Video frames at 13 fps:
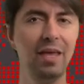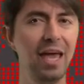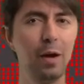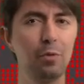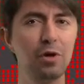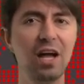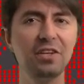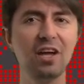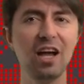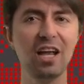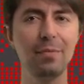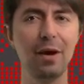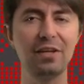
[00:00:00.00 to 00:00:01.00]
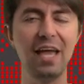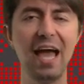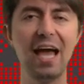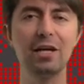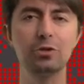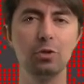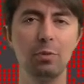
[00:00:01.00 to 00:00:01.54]
And we're not talking about
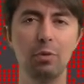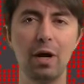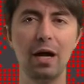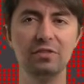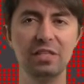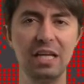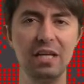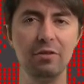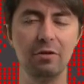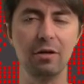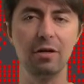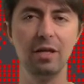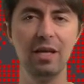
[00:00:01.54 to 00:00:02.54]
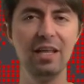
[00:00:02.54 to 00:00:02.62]
casual browsing either.